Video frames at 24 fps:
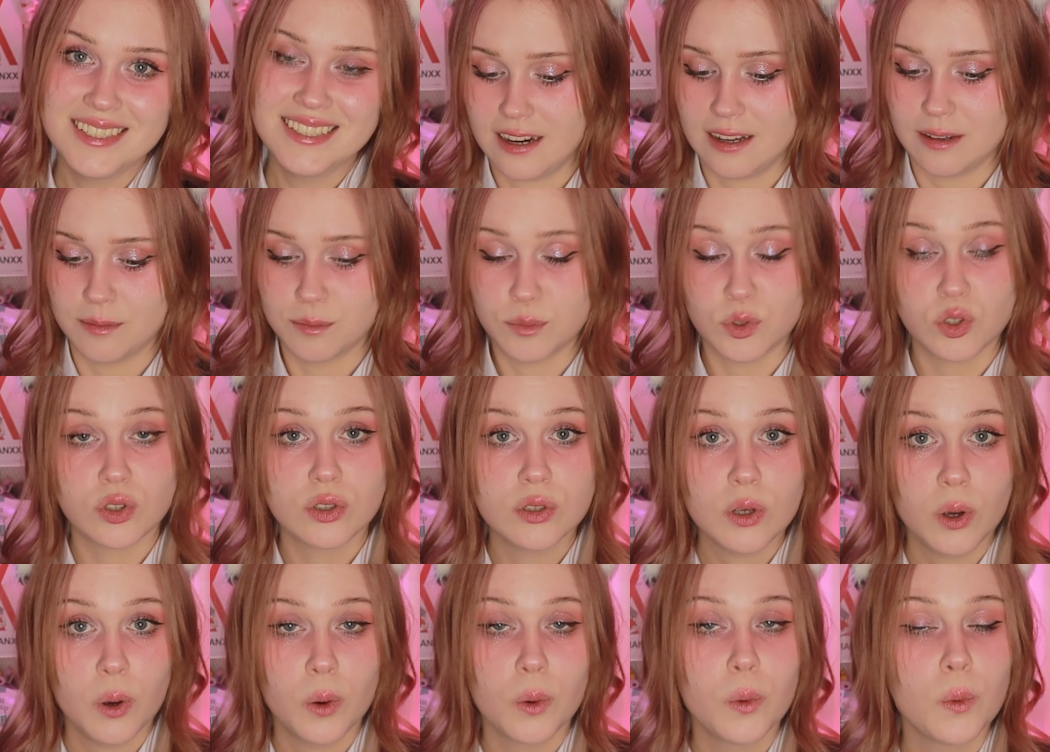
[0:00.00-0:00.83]
I'm
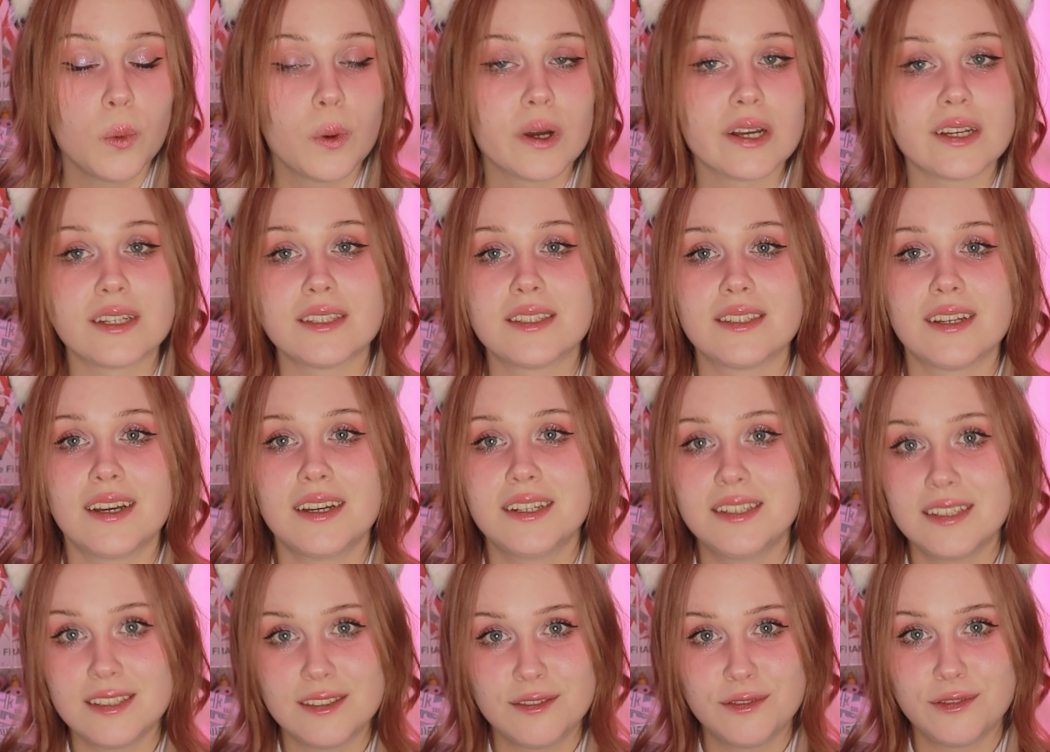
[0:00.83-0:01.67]
so
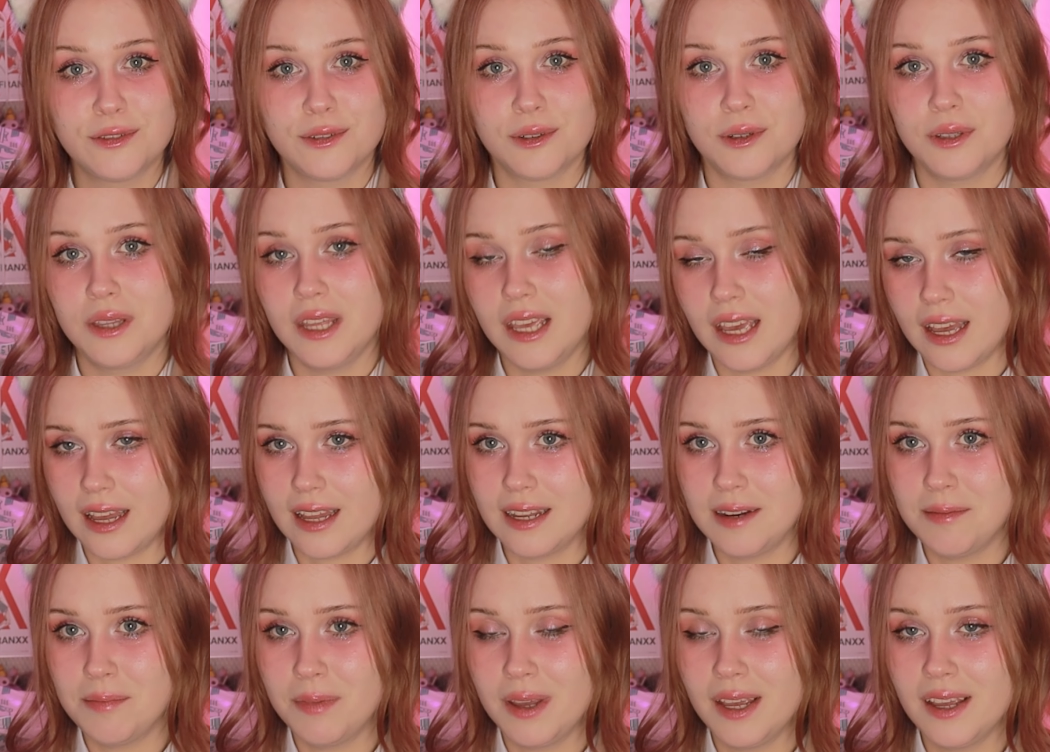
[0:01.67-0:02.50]
excited for the
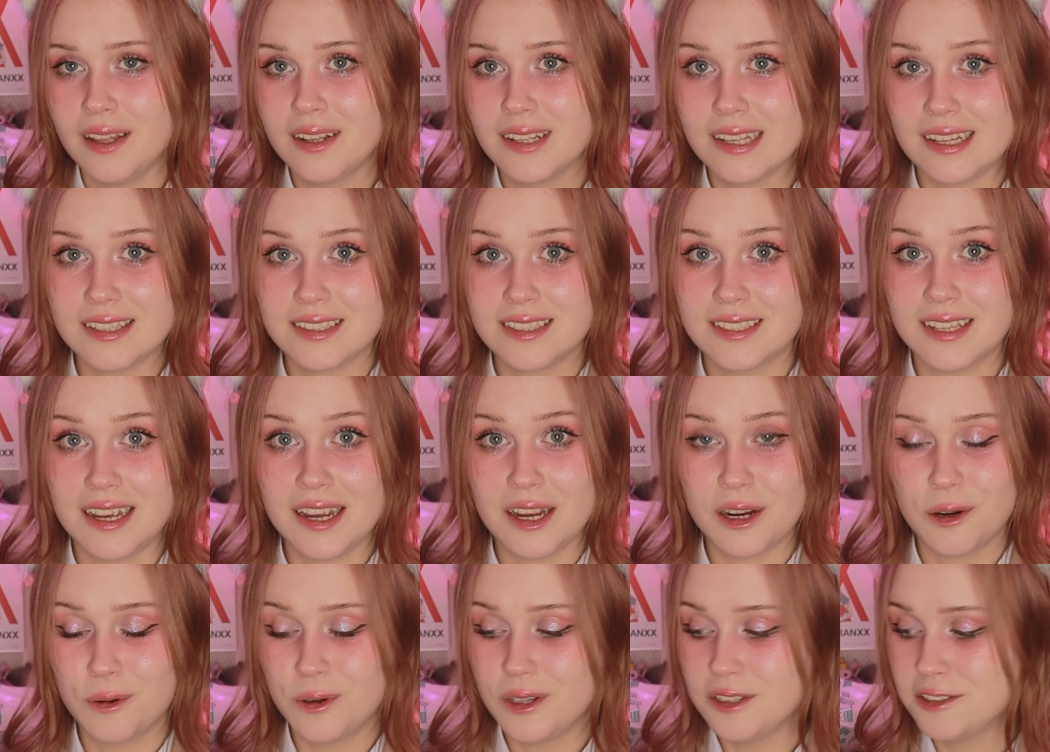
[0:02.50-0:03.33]
anime that's
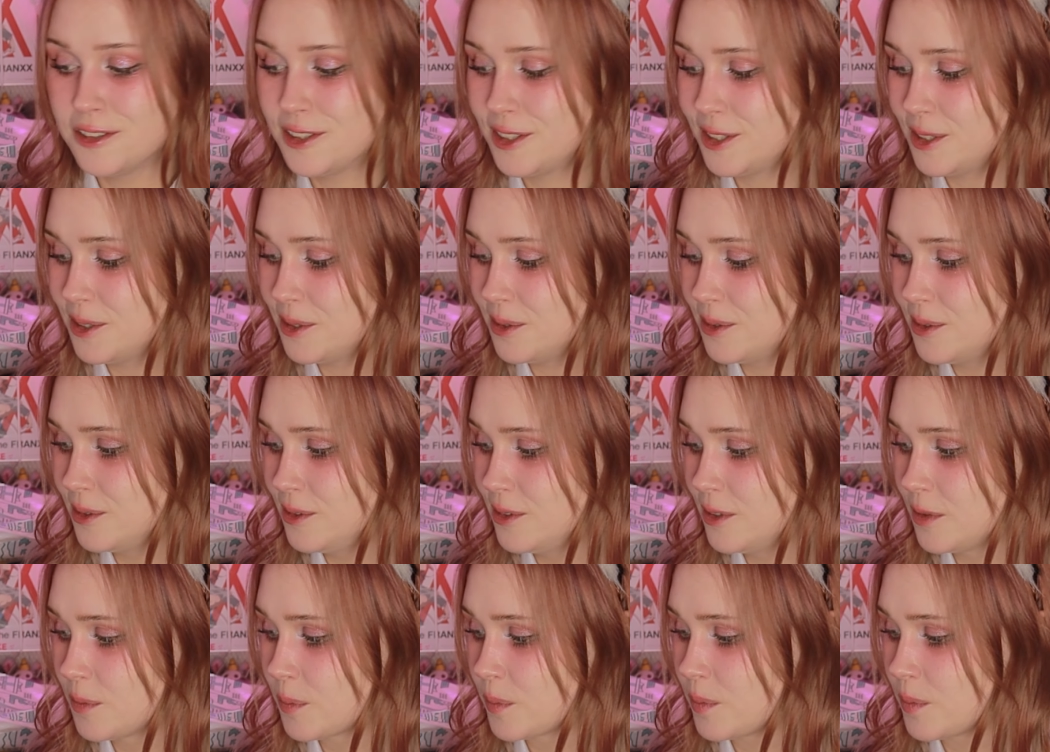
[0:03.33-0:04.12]
airing soon,